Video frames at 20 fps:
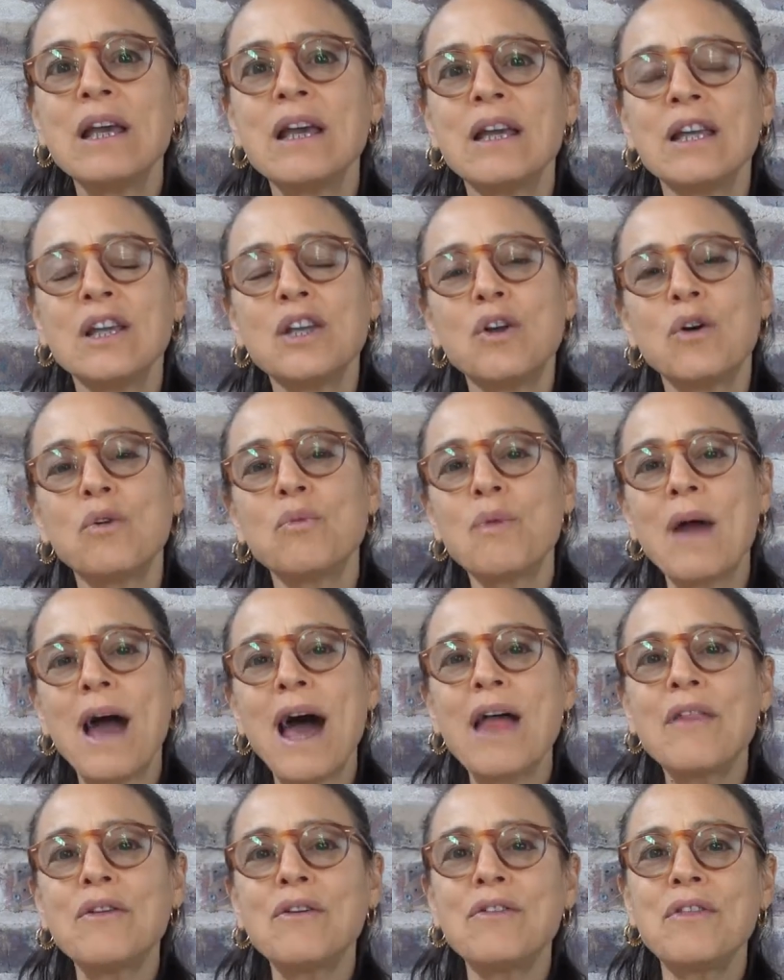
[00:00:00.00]

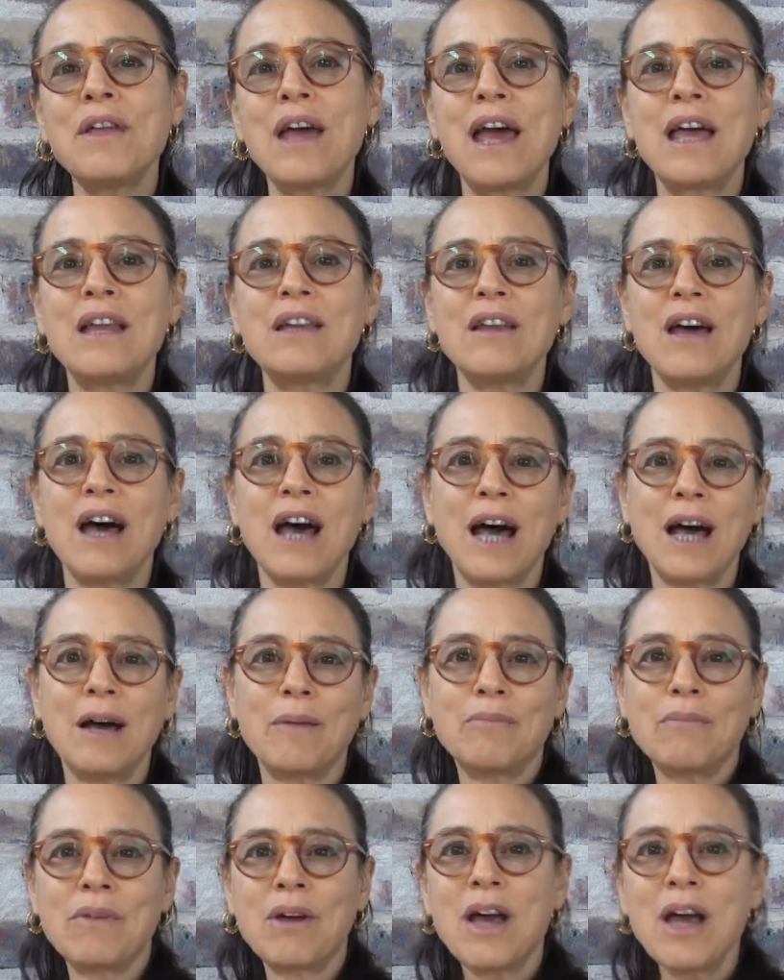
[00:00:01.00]
rather
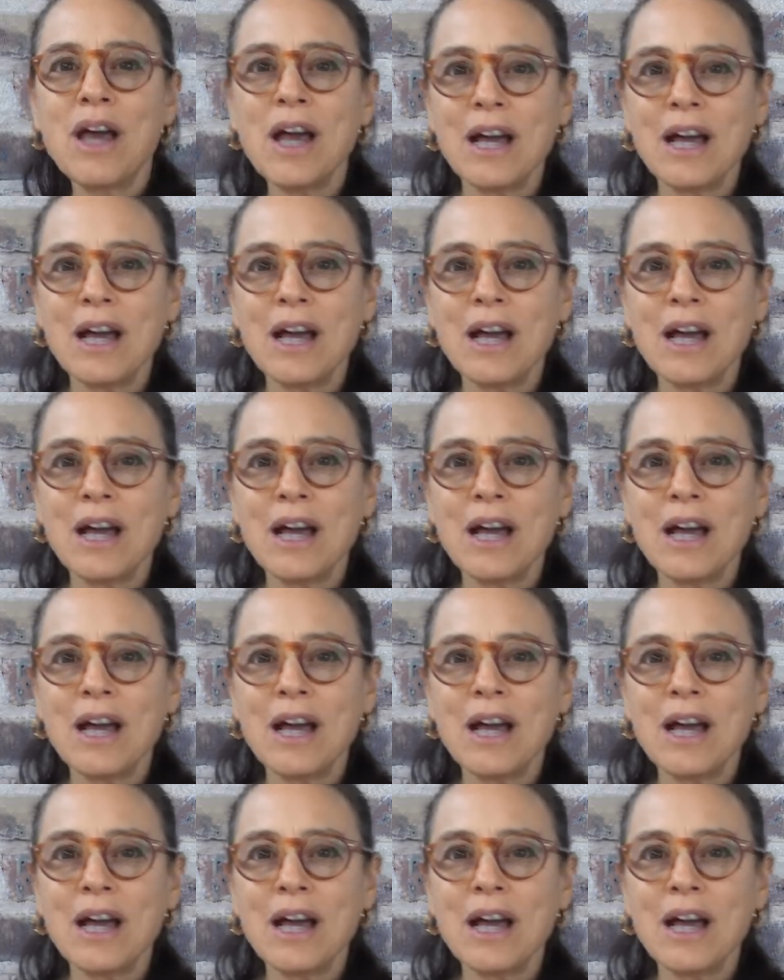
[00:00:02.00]
than